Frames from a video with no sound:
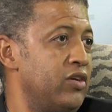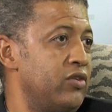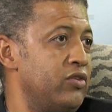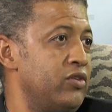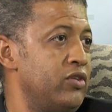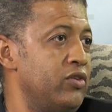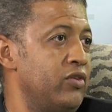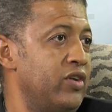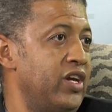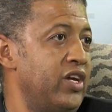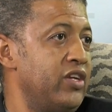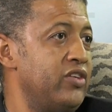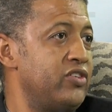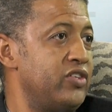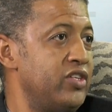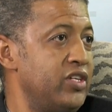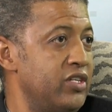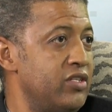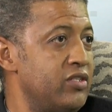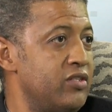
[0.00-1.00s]
a new
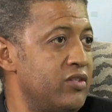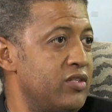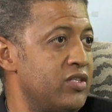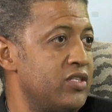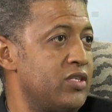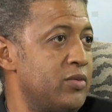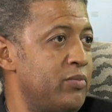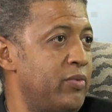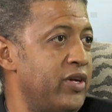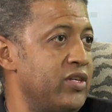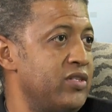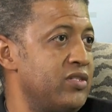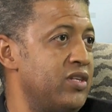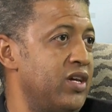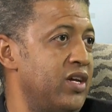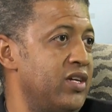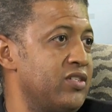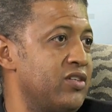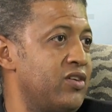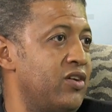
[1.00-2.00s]
entry into this space
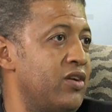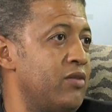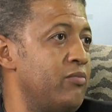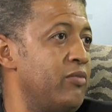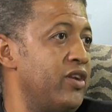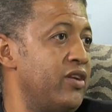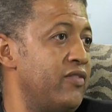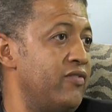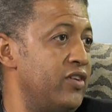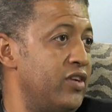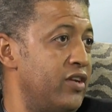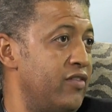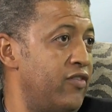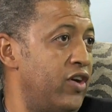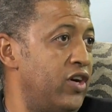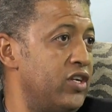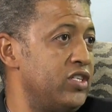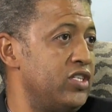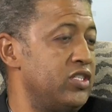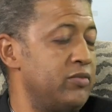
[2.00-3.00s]
has got a bit of an
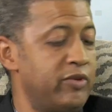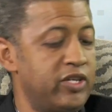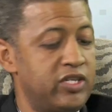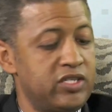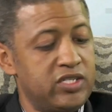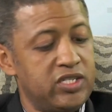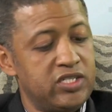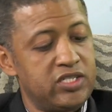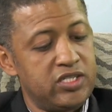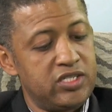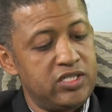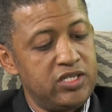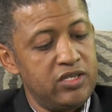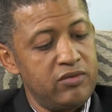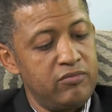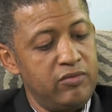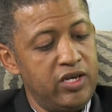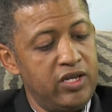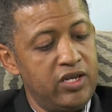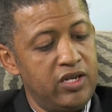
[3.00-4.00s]
advantage, because
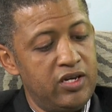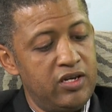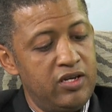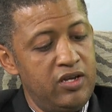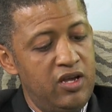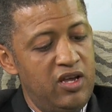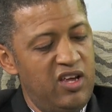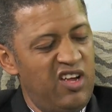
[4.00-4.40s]
existing media,